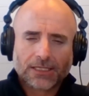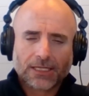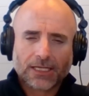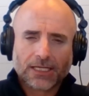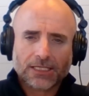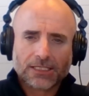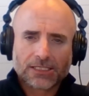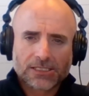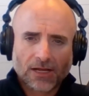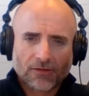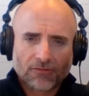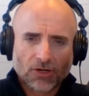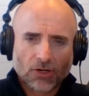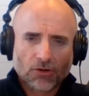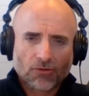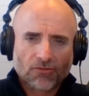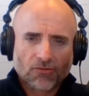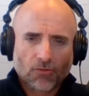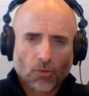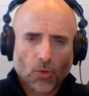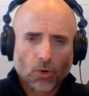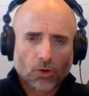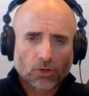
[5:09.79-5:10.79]
Again,
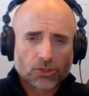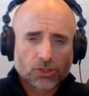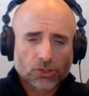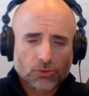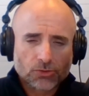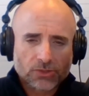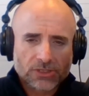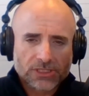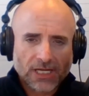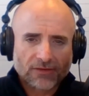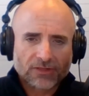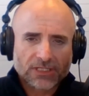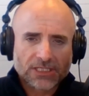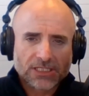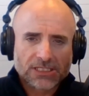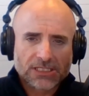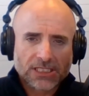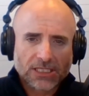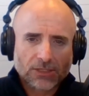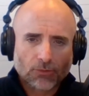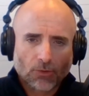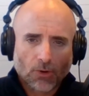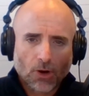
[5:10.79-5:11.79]

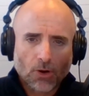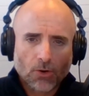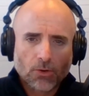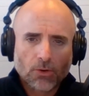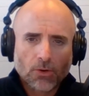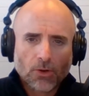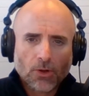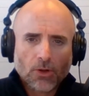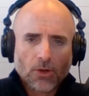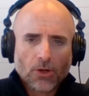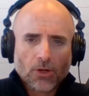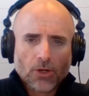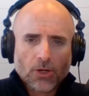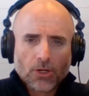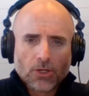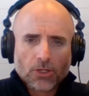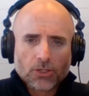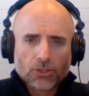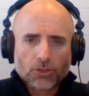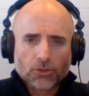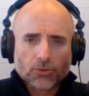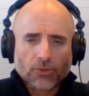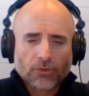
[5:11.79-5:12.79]

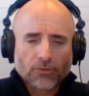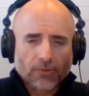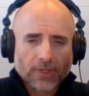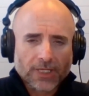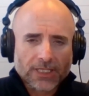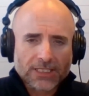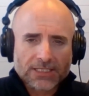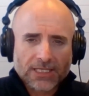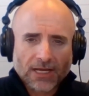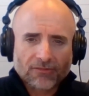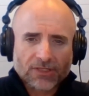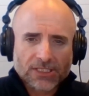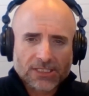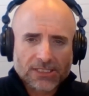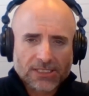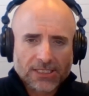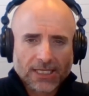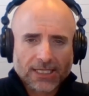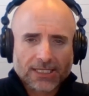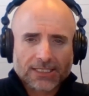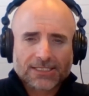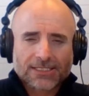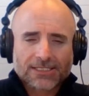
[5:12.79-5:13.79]

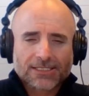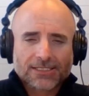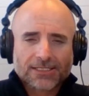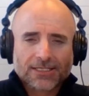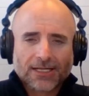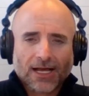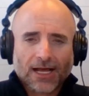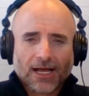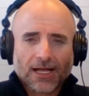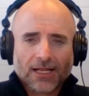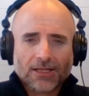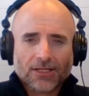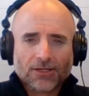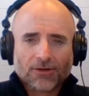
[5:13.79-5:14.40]
704-270-2376.